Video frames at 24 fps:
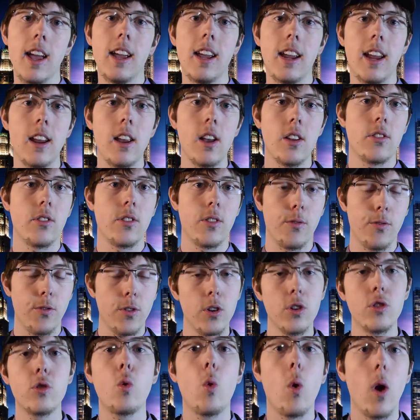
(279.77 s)
He gets the
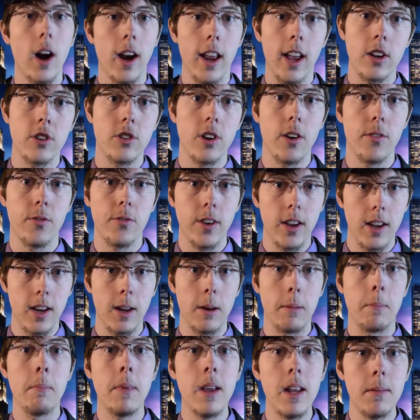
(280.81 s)
first quad headshot feed
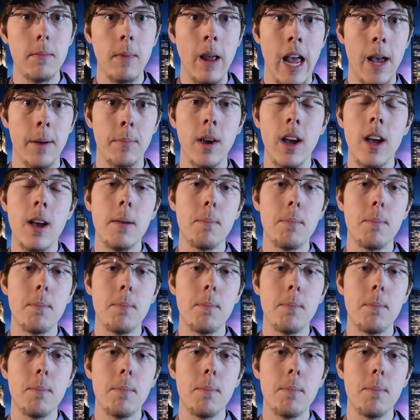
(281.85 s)
in mid-map,